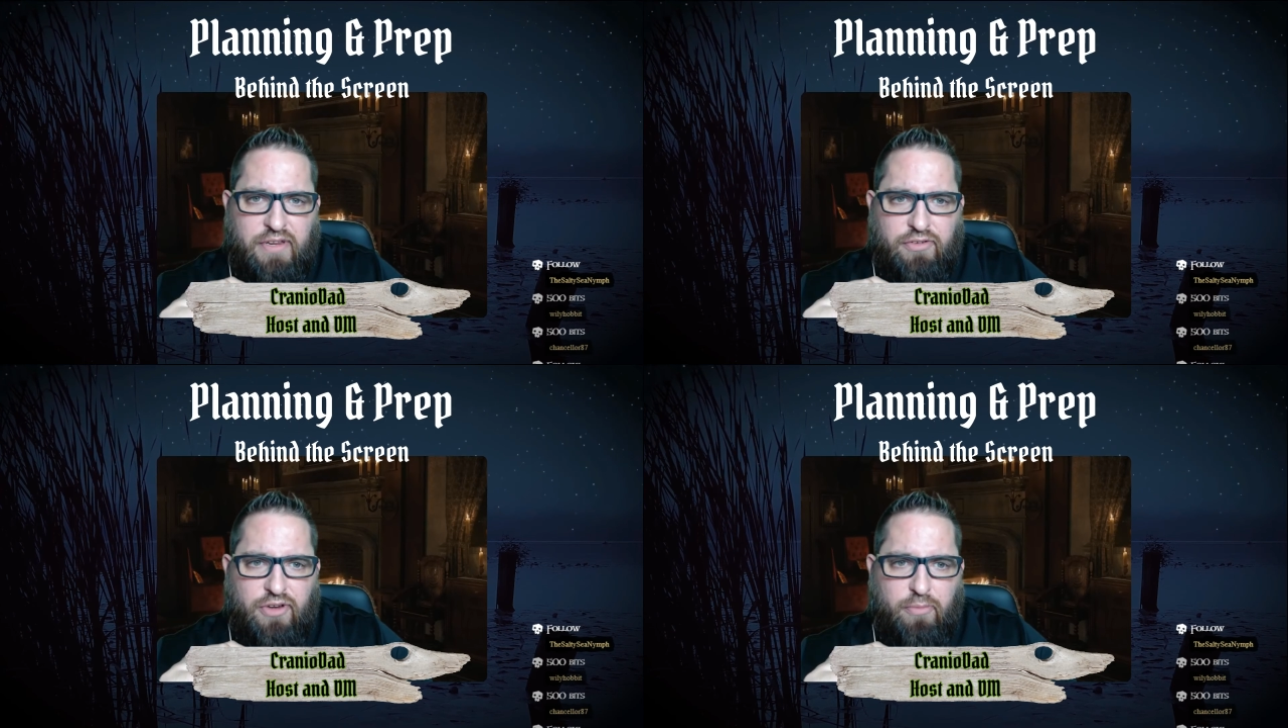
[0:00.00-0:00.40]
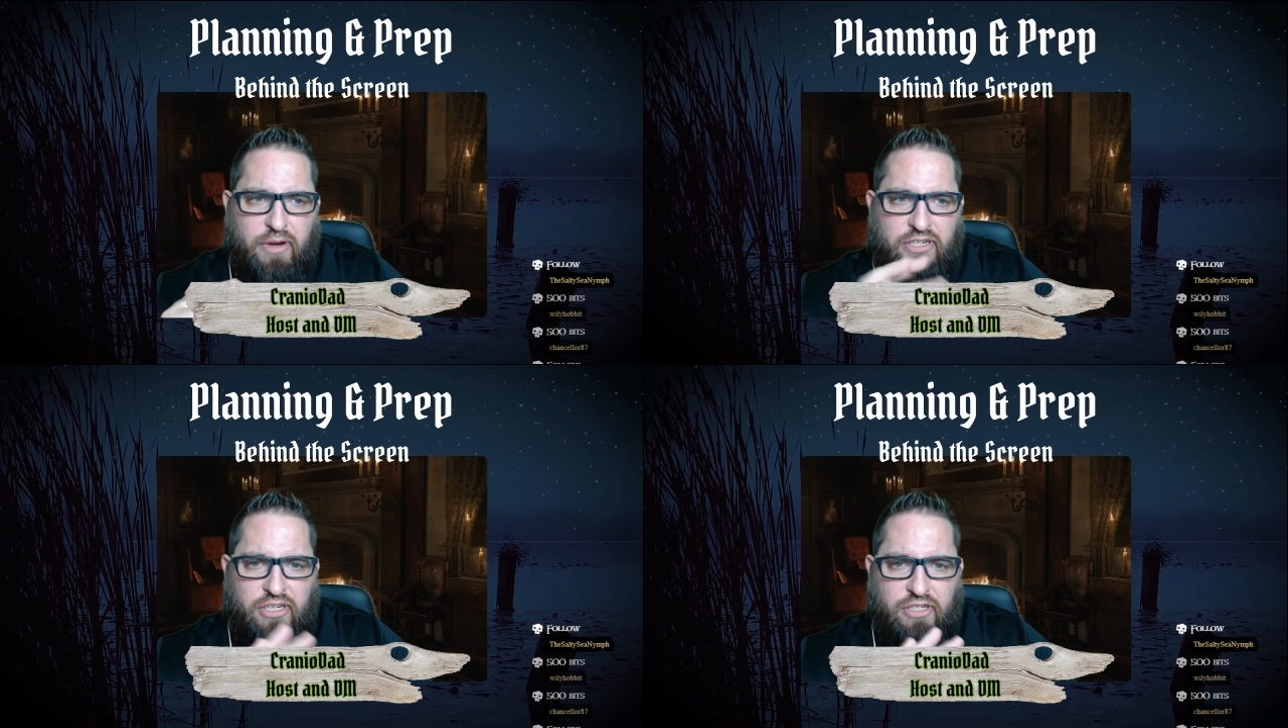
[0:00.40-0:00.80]
or so minutes
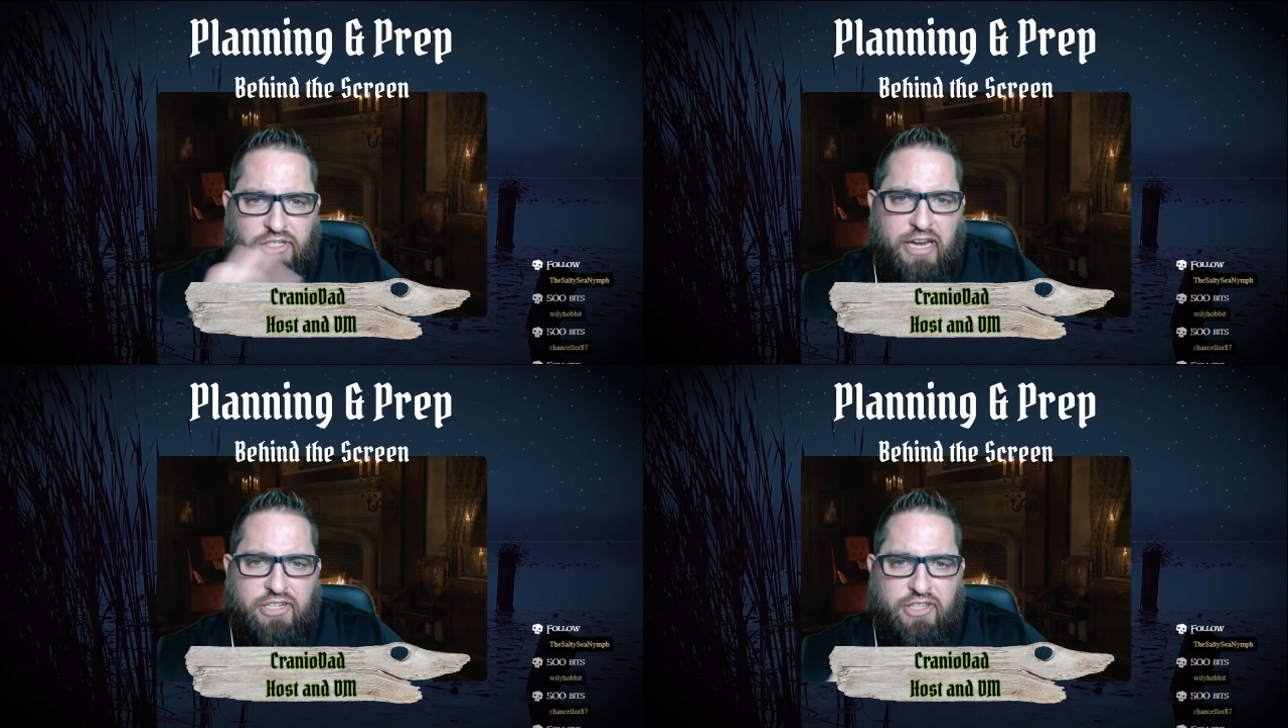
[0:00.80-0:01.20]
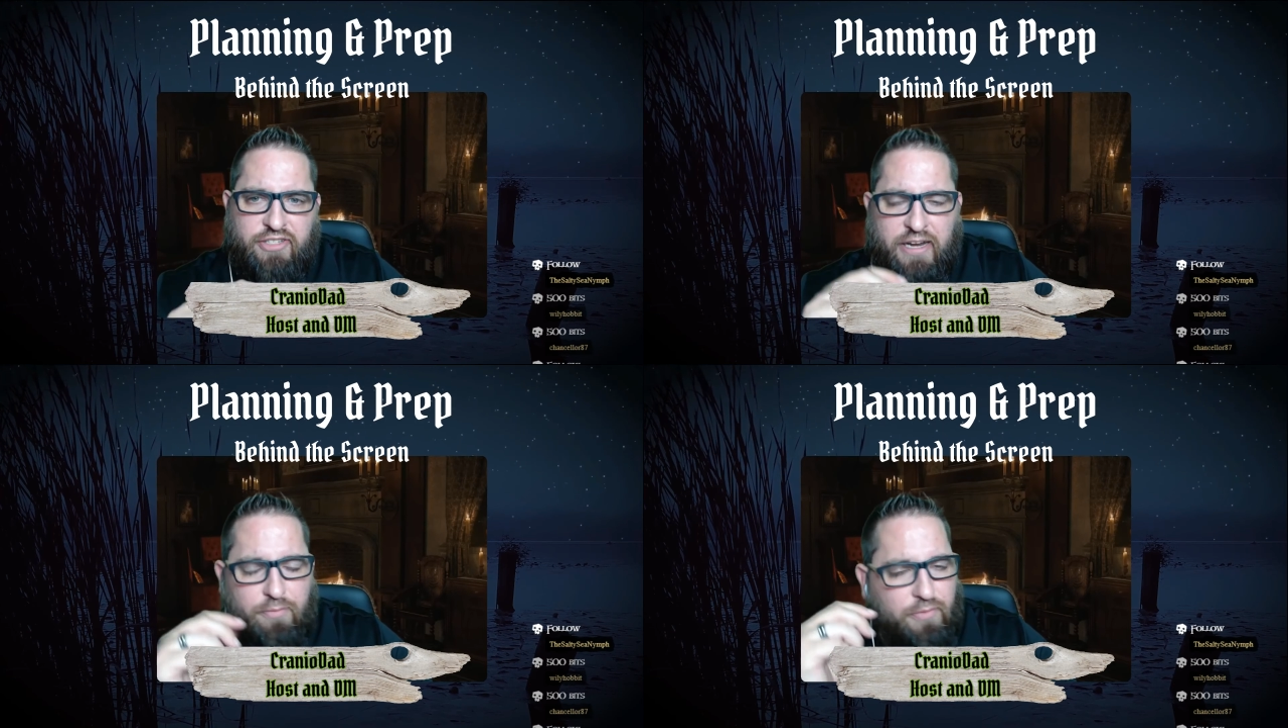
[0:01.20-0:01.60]
to change the
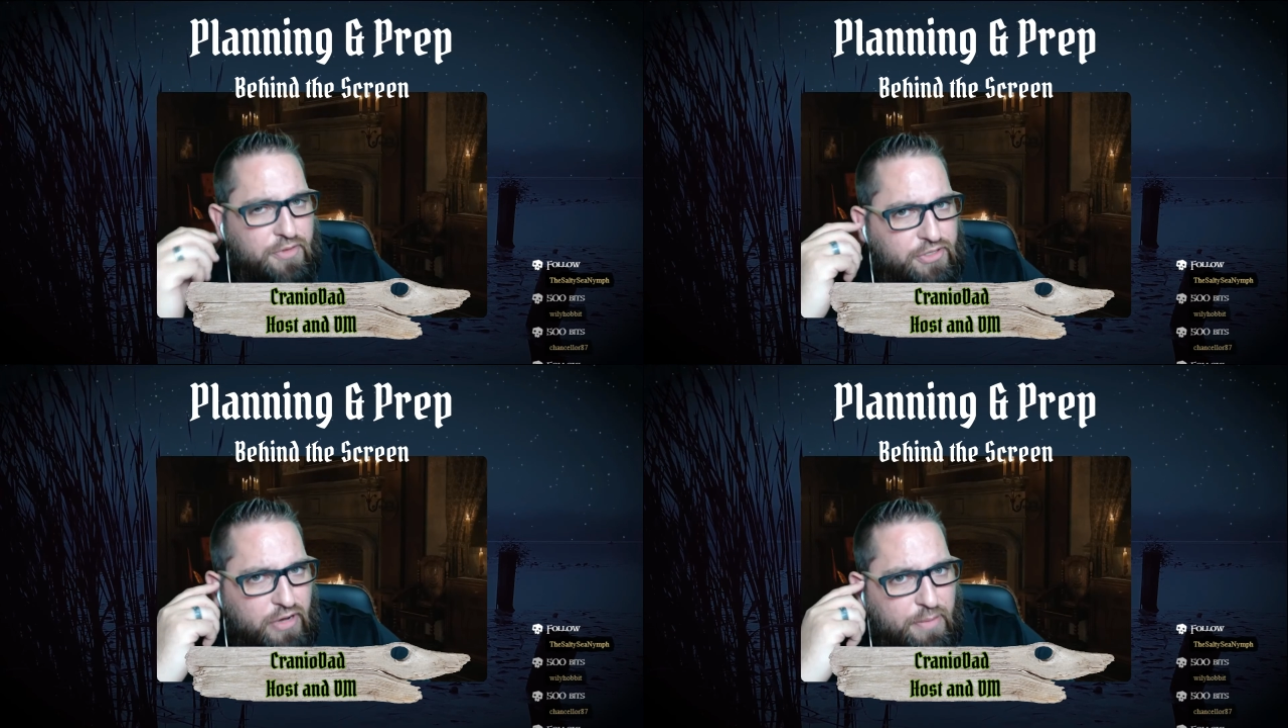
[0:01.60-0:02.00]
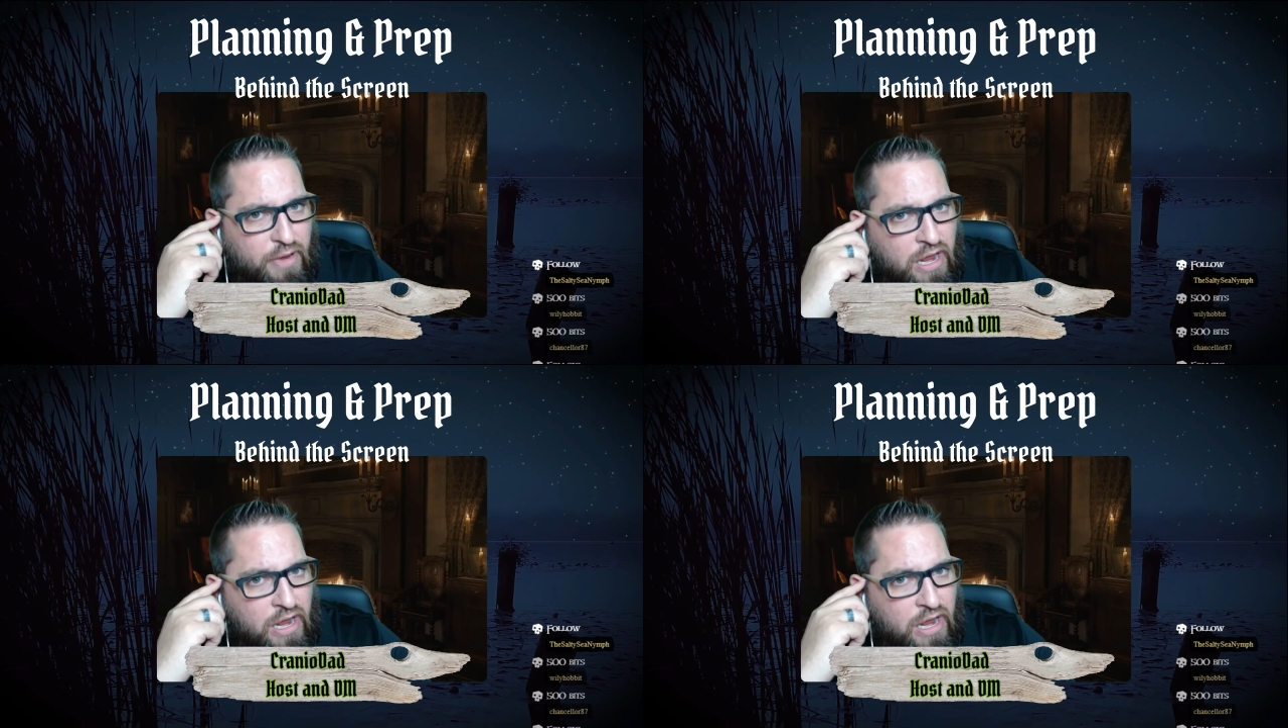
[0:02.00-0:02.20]
setup for the stream,